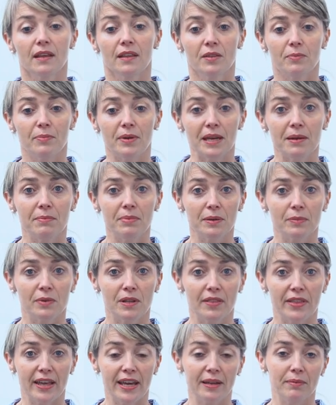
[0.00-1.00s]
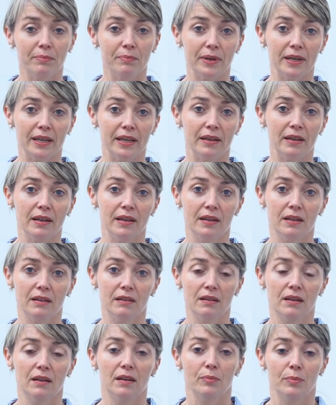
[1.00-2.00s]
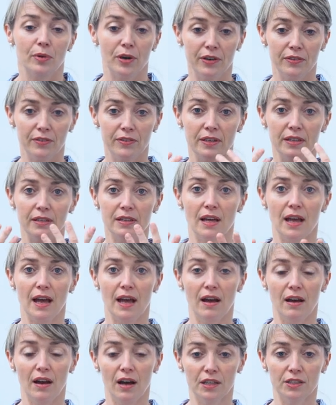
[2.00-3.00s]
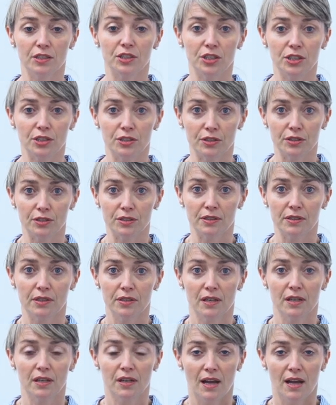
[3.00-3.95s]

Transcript: The baby will then be birthed onto your